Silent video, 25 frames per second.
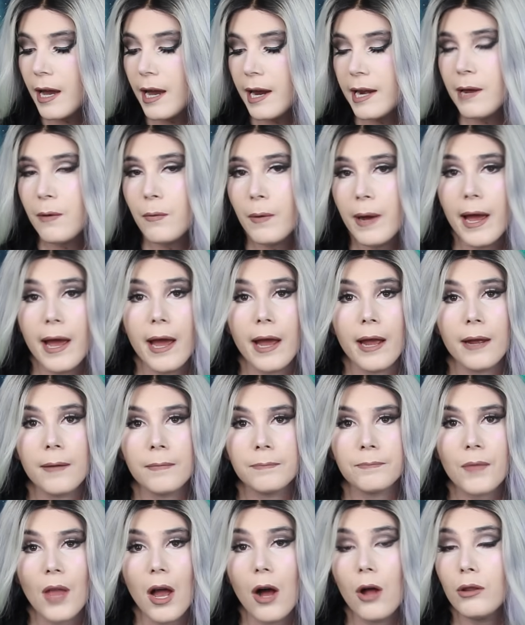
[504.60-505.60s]

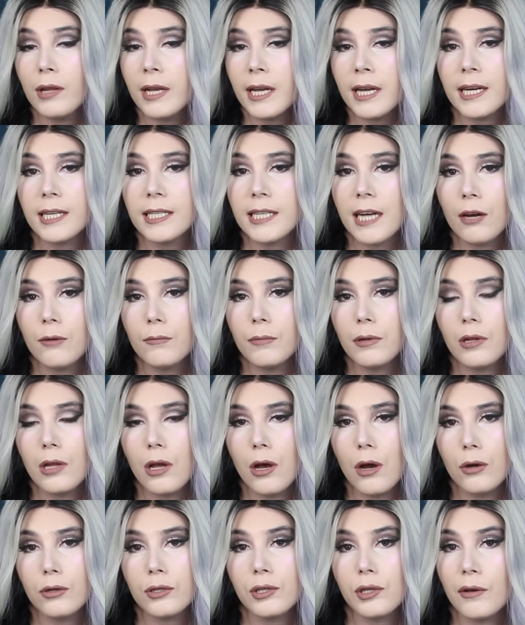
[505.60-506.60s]
Anyway, I'll link it down
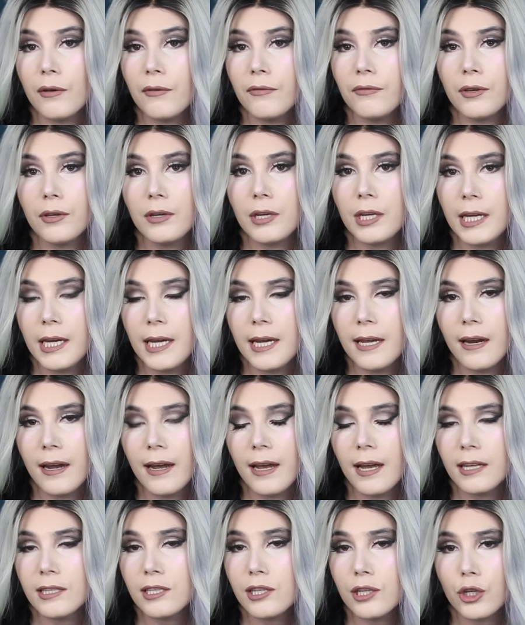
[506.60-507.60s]
below. So if you
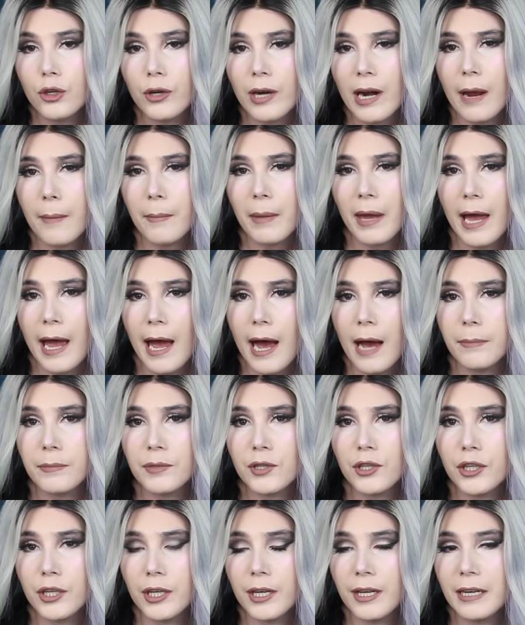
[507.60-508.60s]
need Instagram
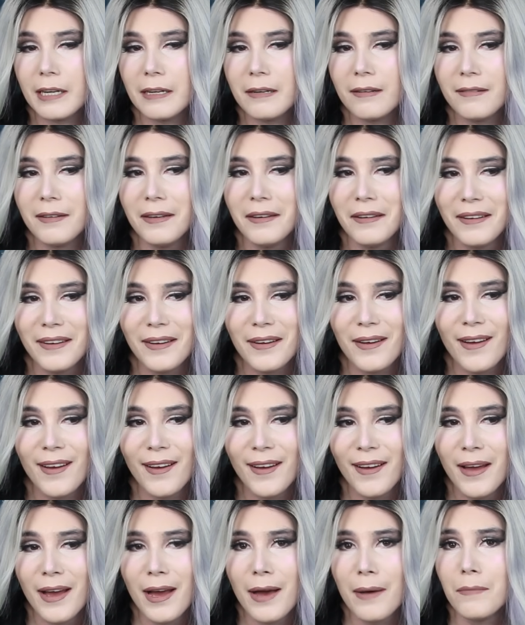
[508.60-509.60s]
caption
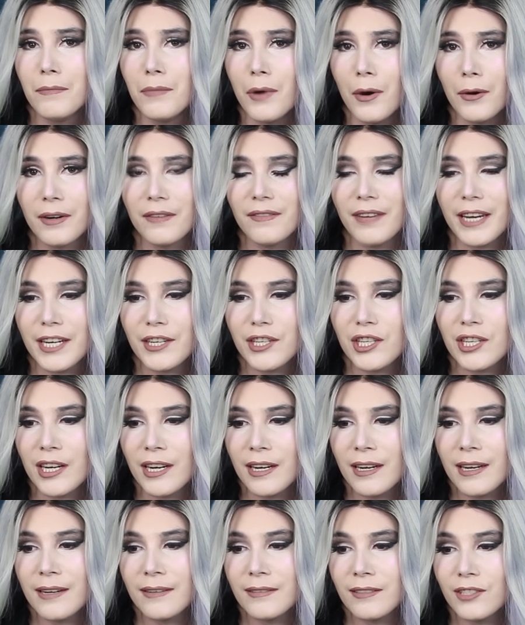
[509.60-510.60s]

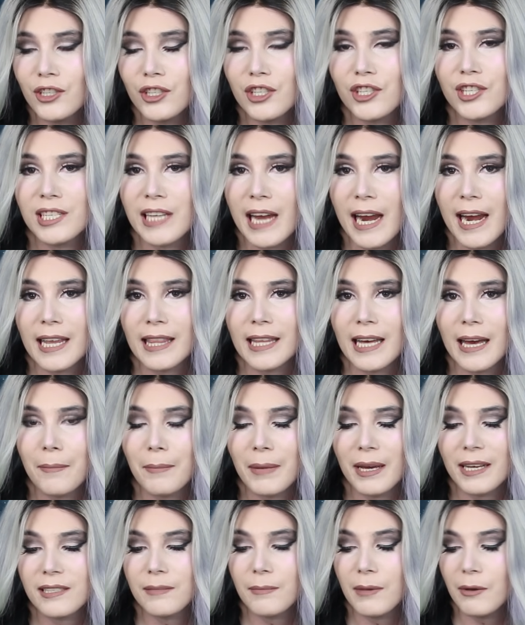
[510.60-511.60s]
motivation, just saying
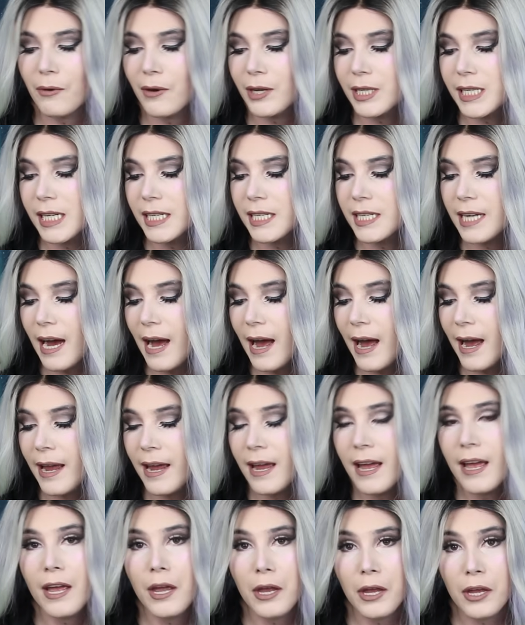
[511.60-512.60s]
that makes me want to
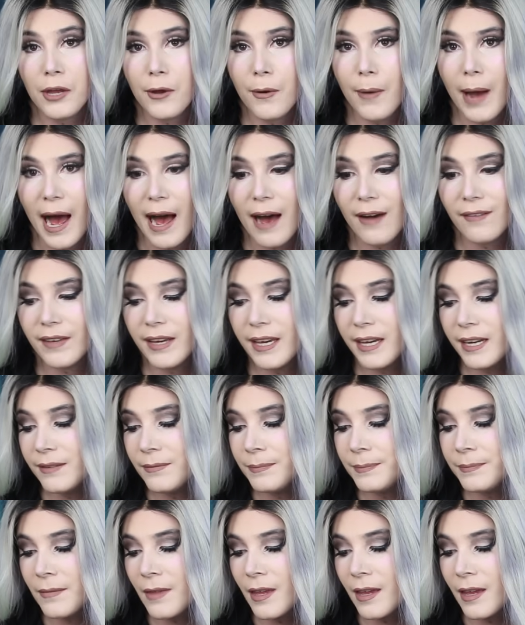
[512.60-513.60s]
die, you have it.